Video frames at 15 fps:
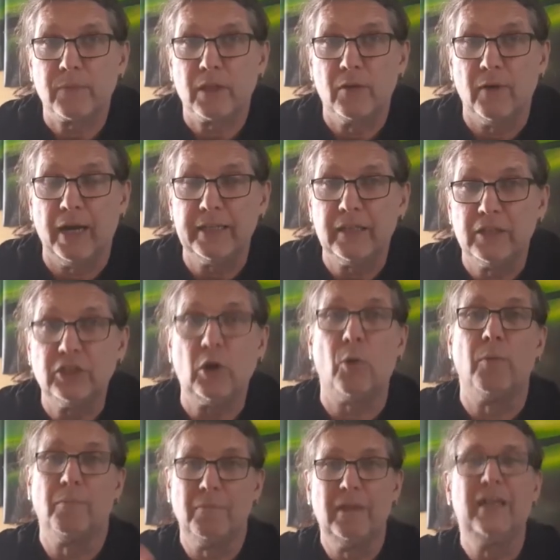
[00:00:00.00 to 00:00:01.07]
right
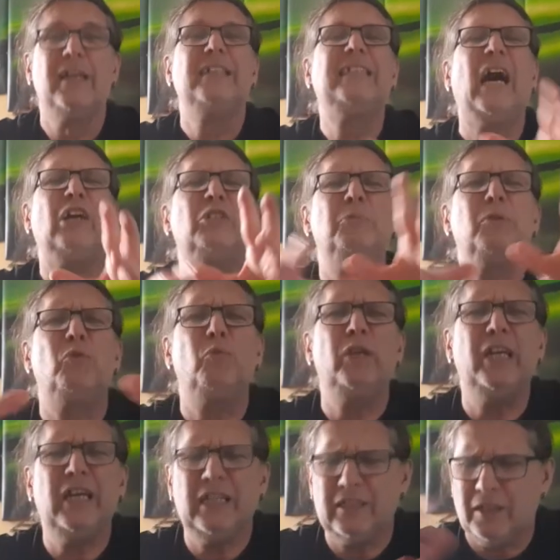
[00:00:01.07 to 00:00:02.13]
so sounds a bit
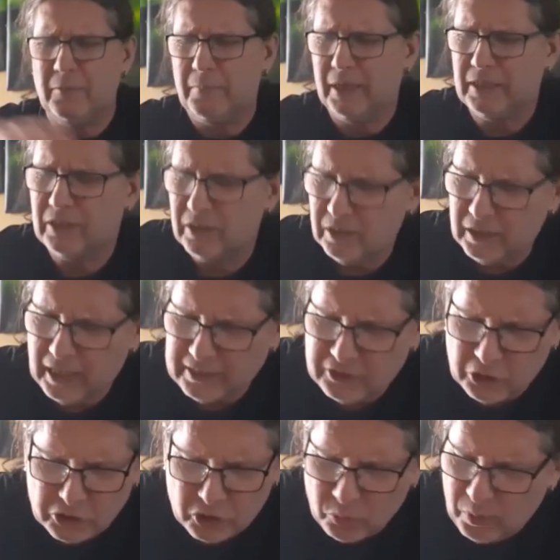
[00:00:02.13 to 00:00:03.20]
weird but that's
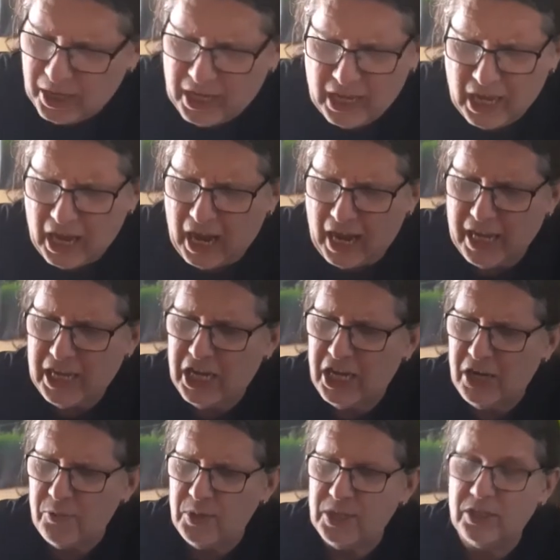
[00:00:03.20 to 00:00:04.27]
just the way i
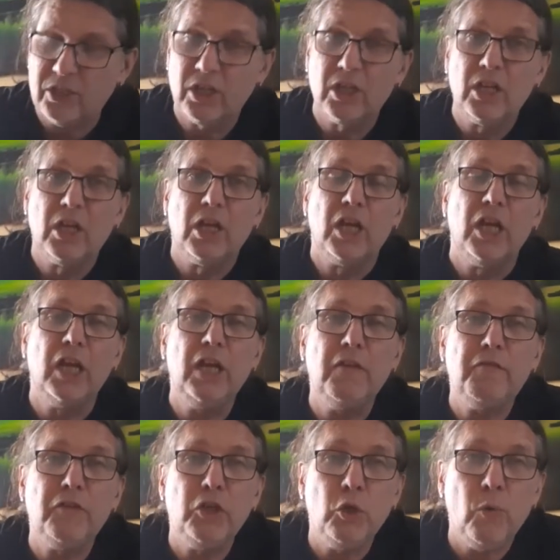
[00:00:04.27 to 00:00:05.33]
hear it
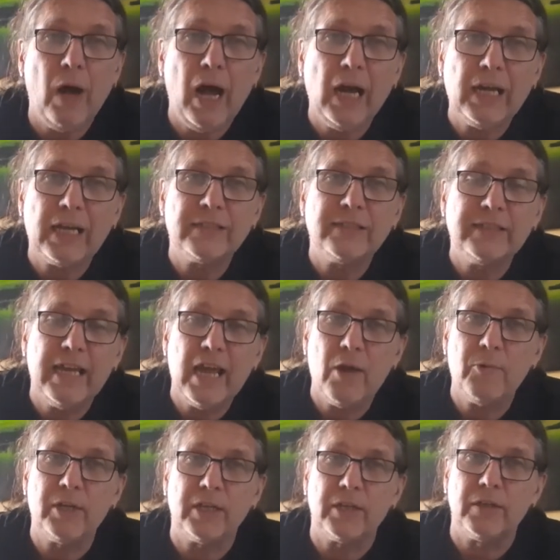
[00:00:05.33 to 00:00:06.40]
if you are a
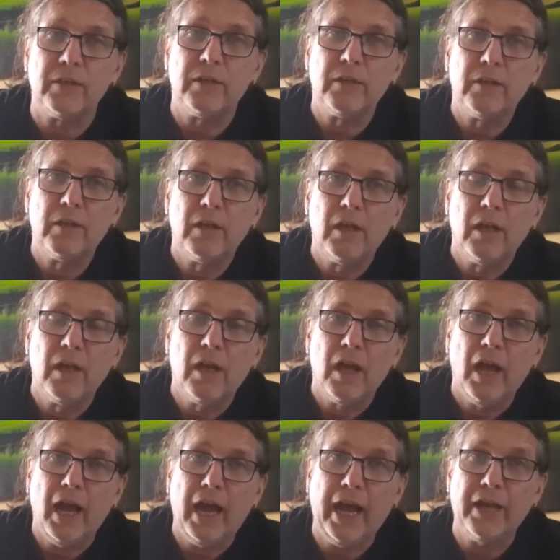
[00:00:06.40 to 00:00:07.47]
cancerian
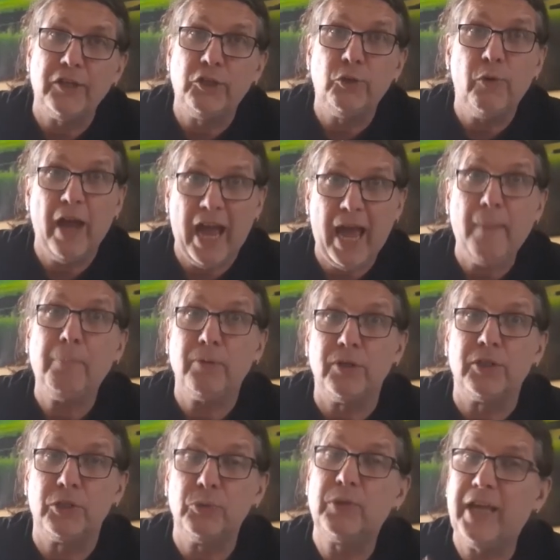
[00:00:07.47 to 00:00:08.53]
and you happen
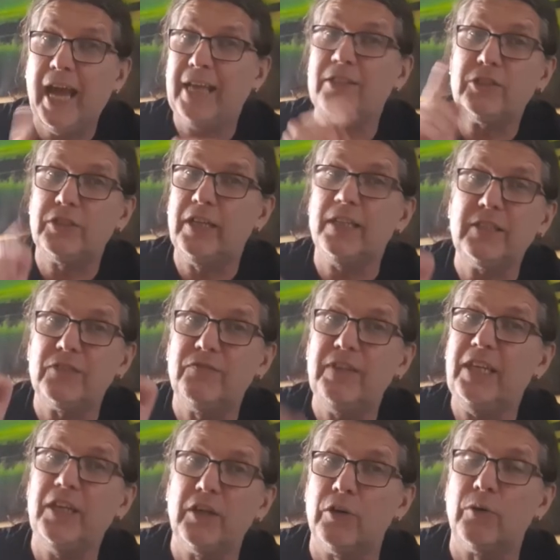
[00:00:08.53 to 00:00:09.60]
to catch this
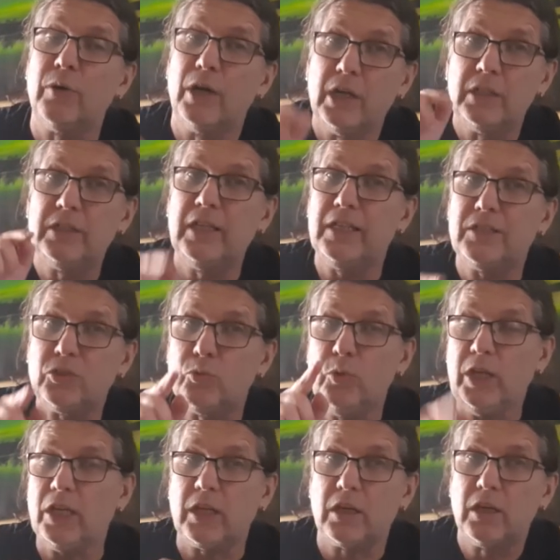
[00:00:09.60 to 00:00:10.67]
video this
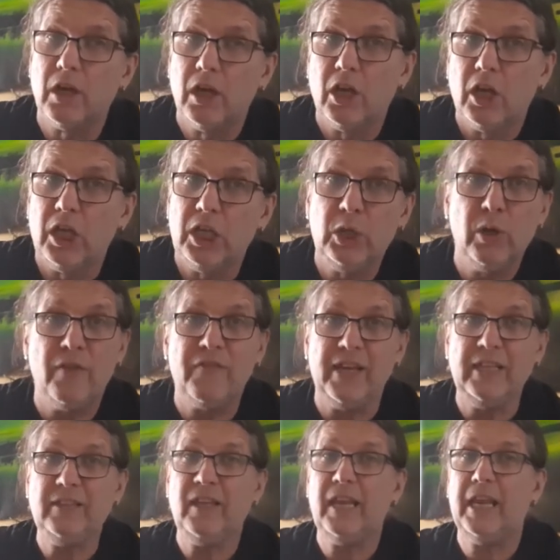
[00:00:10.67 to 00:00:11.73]
week you have
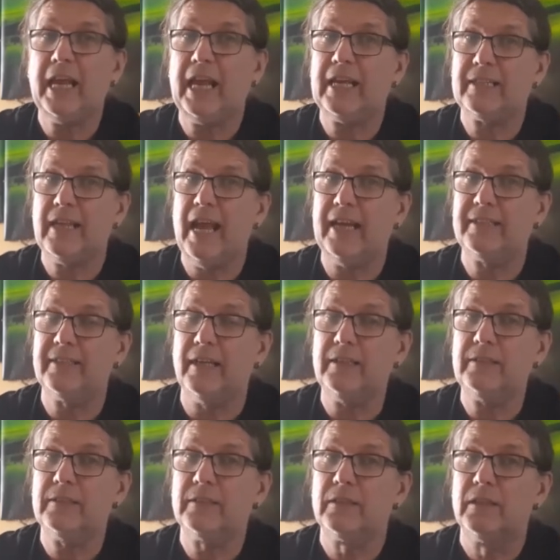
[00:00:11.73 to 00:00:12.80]
internet
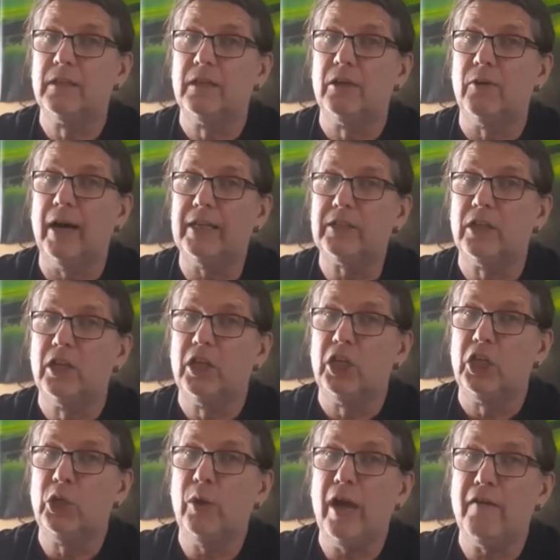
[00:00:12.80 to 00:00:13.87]
access right
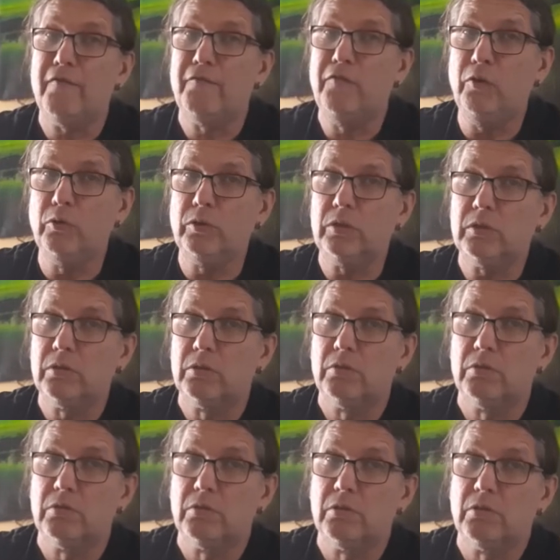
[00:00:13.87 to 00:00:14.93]
you have food,
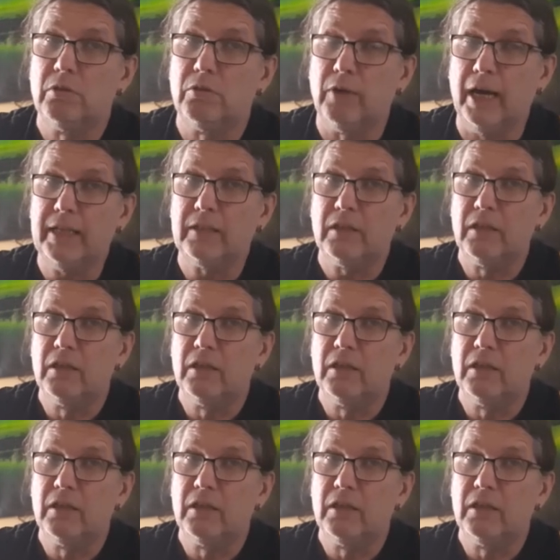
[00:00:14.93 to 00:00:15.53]
right?